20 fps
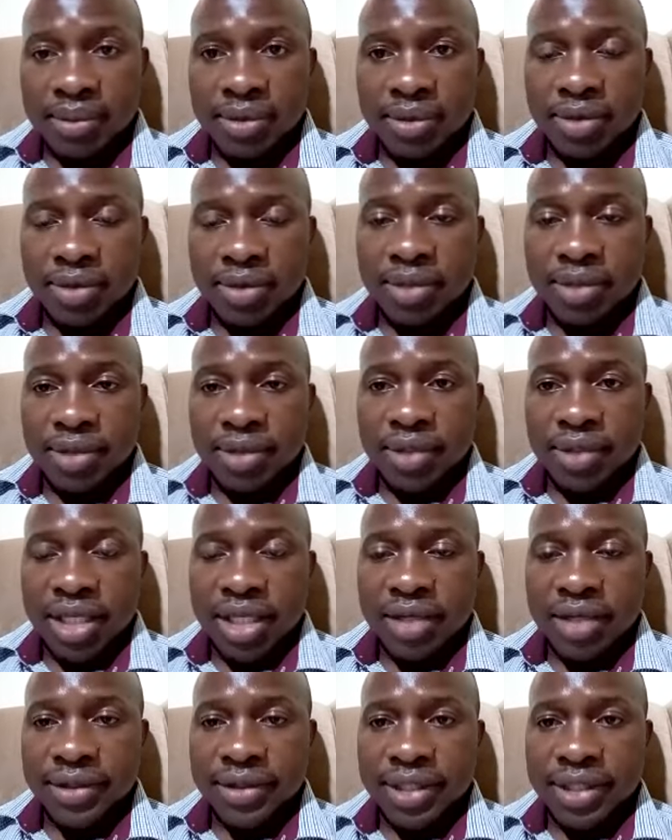to be
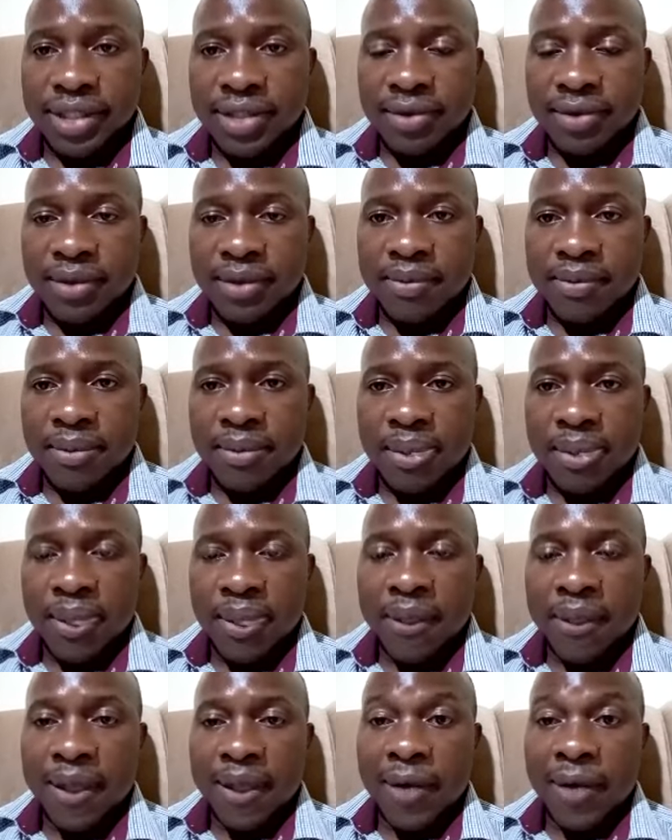together on this one,
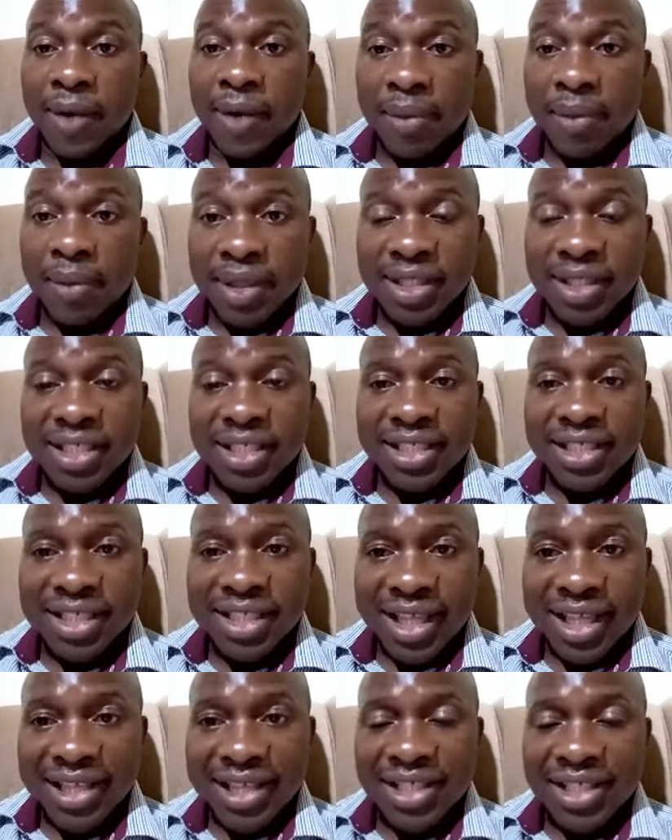and we'll be seeing each
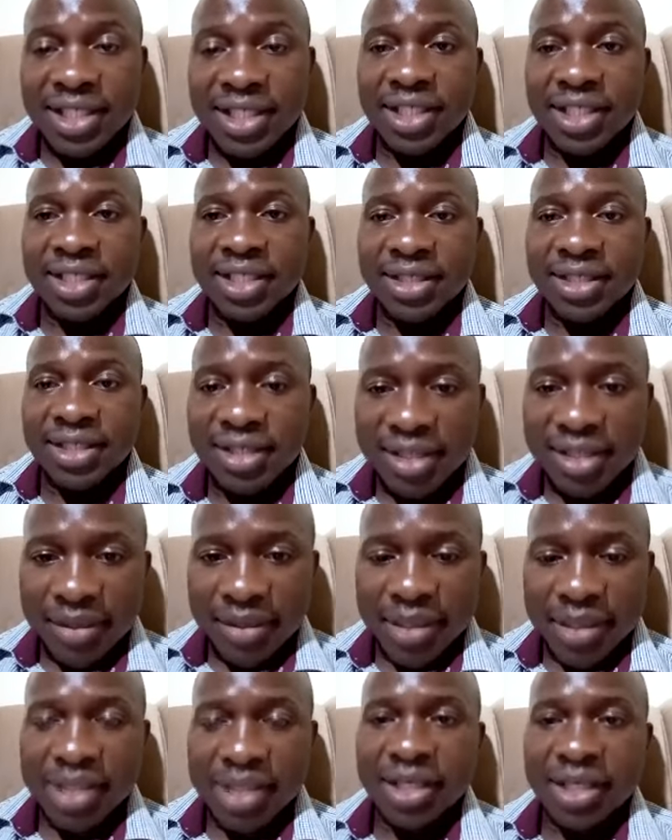other changing step
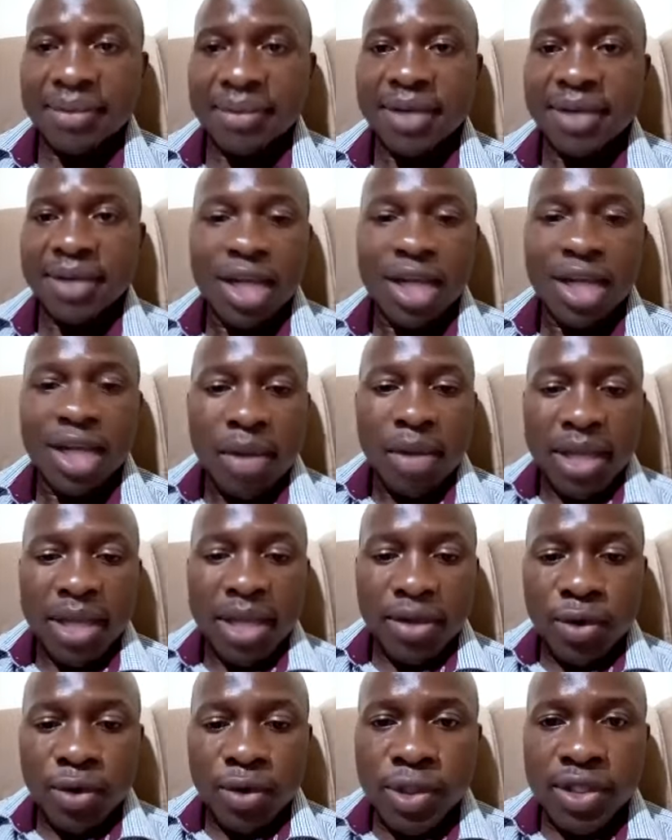by step. By the
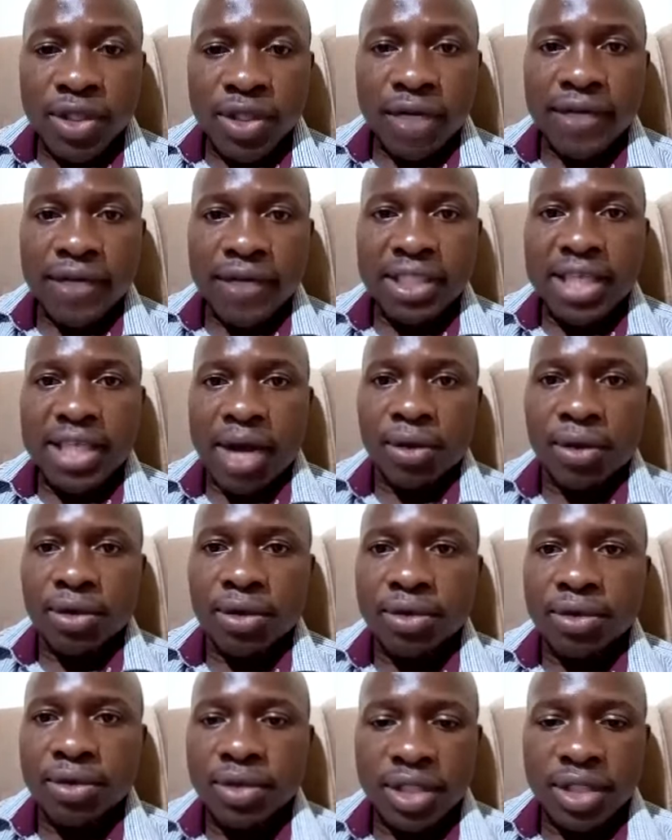way, who is on a fast now?
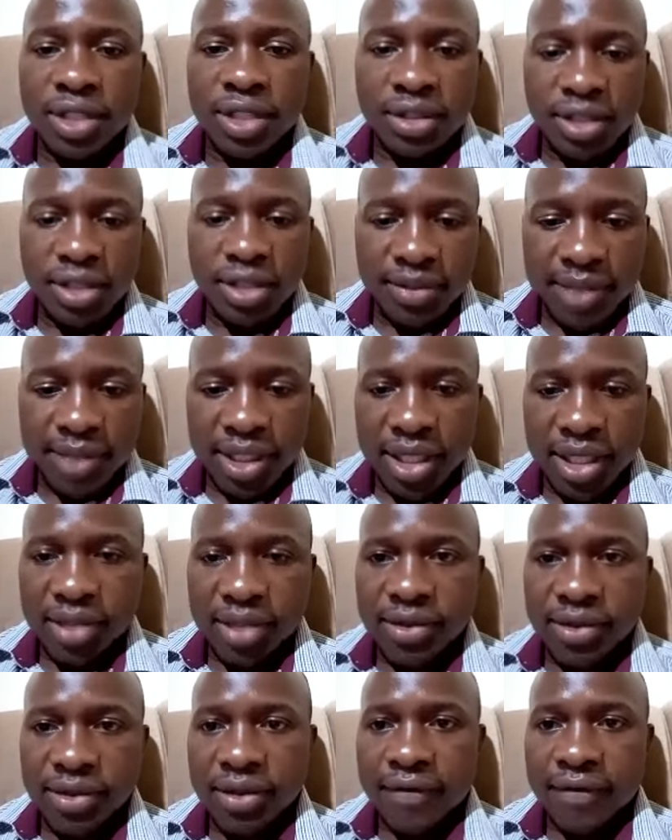Who's in this meeting and
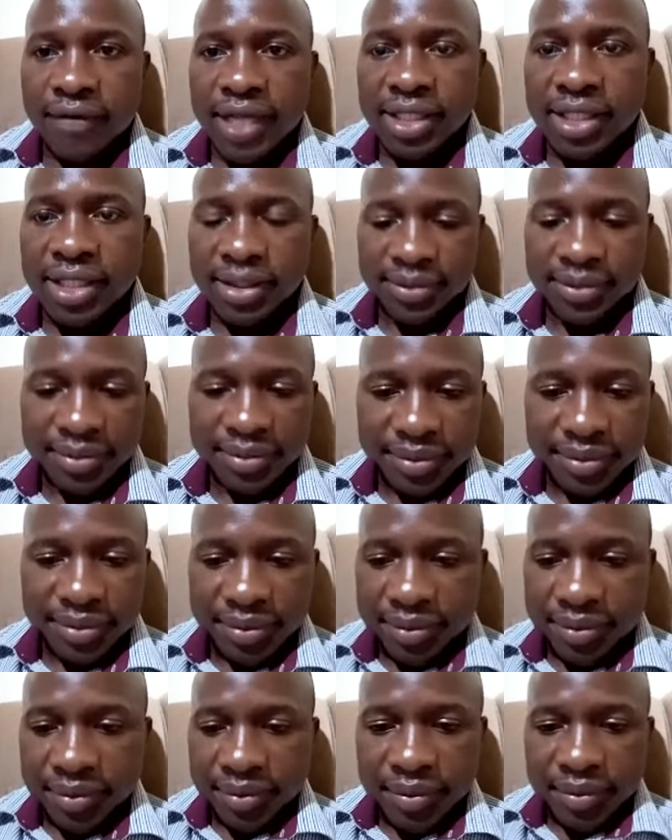is on a fast
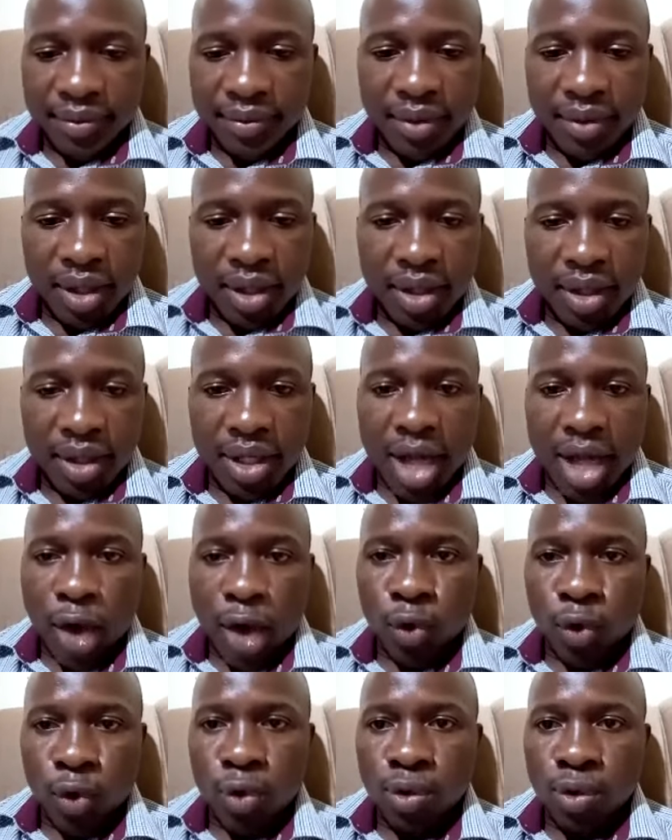
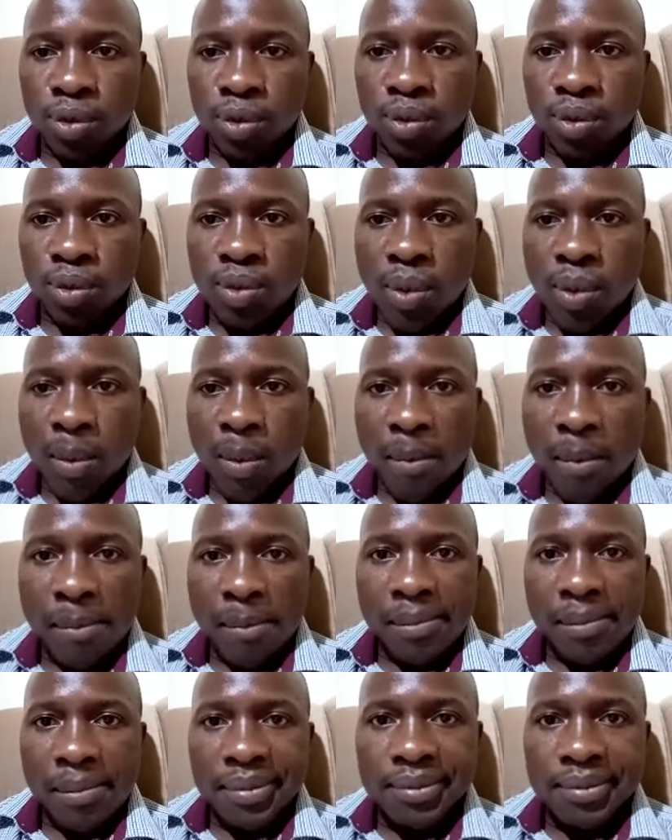now
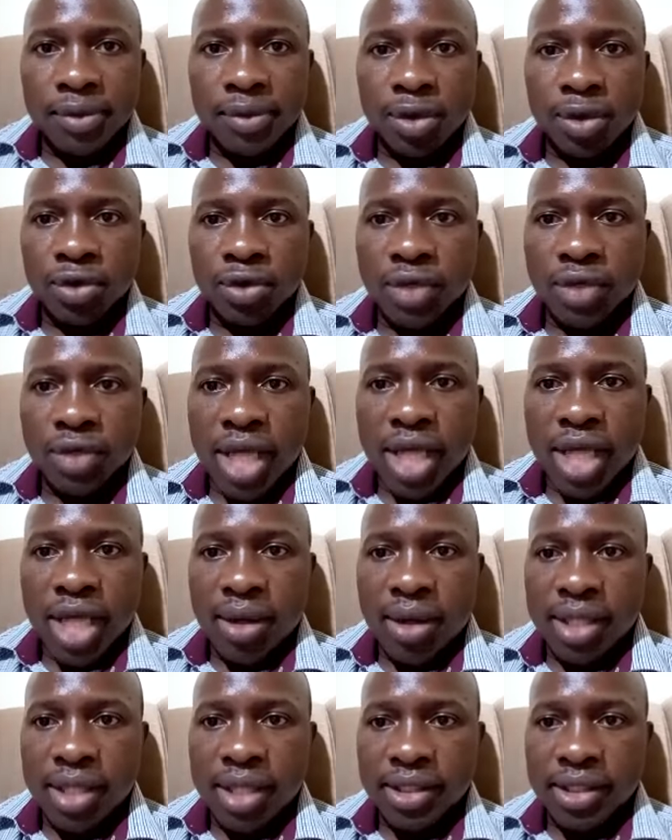or today?
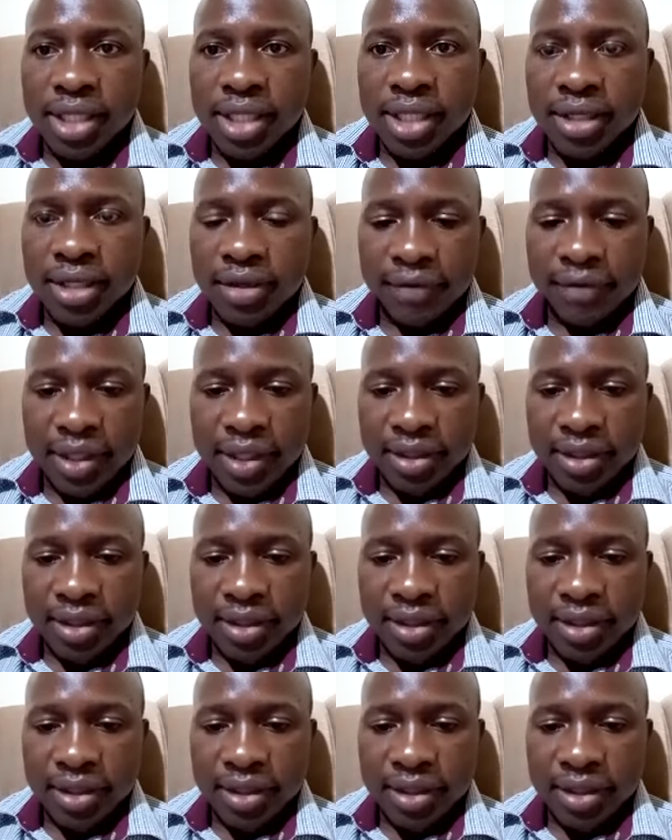I started the fast.